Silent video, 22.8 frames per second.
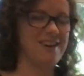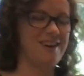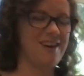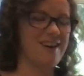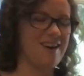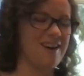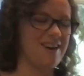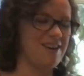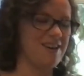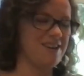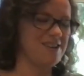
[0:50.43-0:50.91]

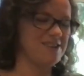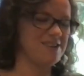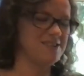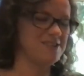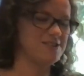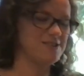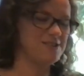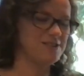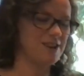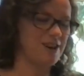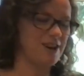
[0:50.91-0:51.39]

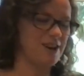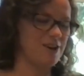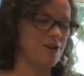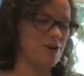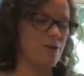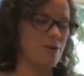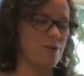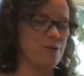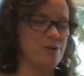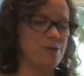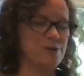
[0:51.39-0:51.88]
And I
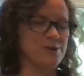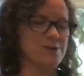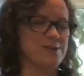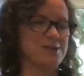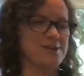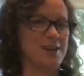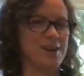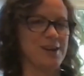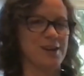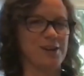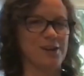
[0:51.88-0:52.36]
know
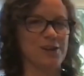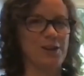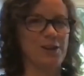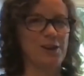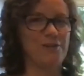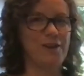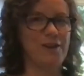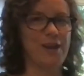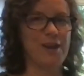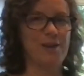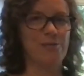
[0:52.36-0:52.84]
there's like a
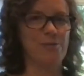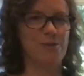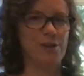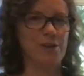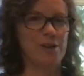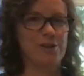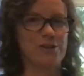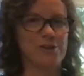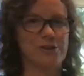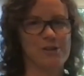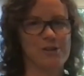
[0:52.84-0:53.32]
love-hate
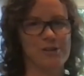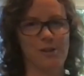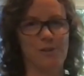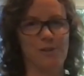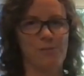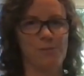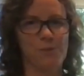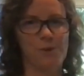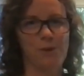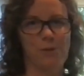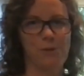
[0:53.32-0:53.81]

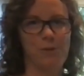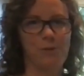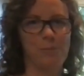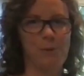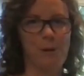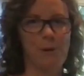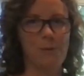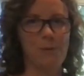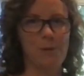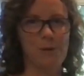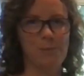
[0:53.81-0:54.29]
relationship with the
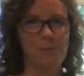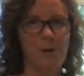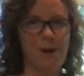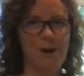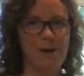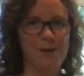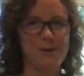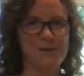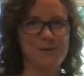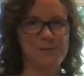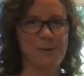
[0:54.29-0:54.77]
pumpkin
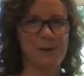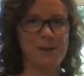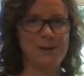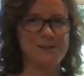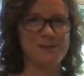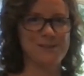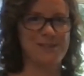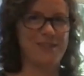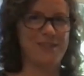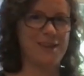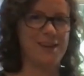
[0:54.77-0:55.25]
pie
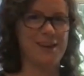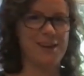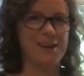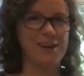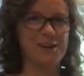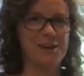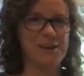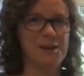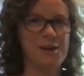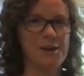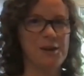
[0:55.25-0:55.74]
spice
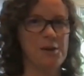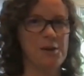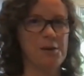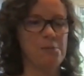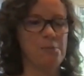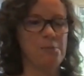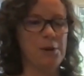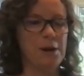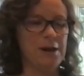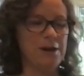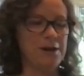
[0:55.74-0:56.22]
thing,
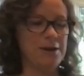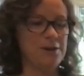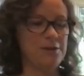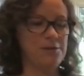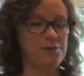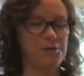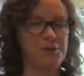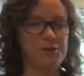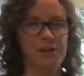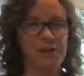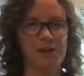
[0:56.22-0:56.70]
but
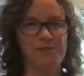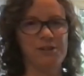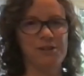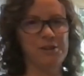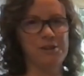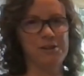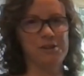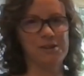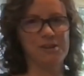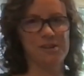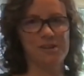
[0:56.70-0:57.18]
if you love
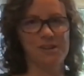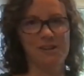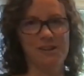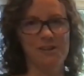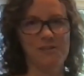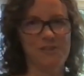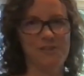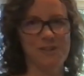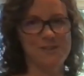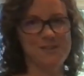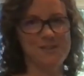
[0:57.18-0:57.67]
it, you're gonna
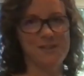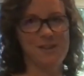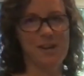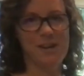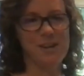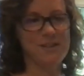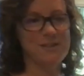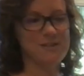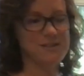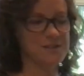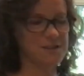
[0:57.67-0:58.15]
love these
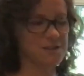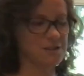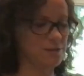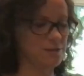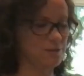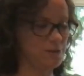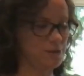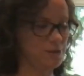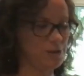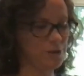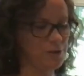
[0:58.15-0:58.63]
nuts. And
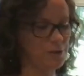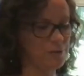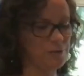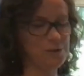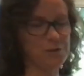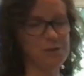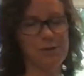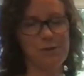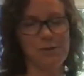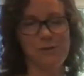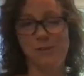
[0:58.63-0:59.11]
if you don't,
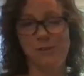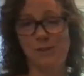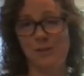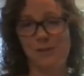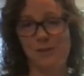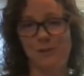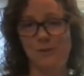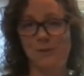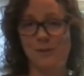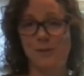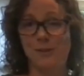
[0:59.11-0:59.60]
you can
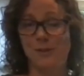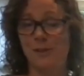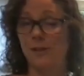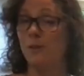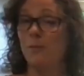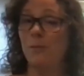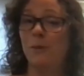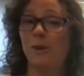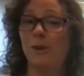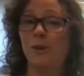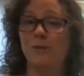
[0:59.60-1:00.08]
just use
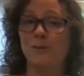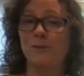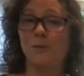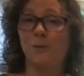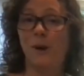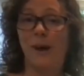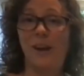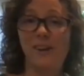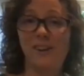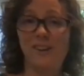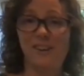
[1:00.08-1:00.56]
cinnamon as
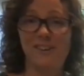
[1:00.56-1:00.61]
well.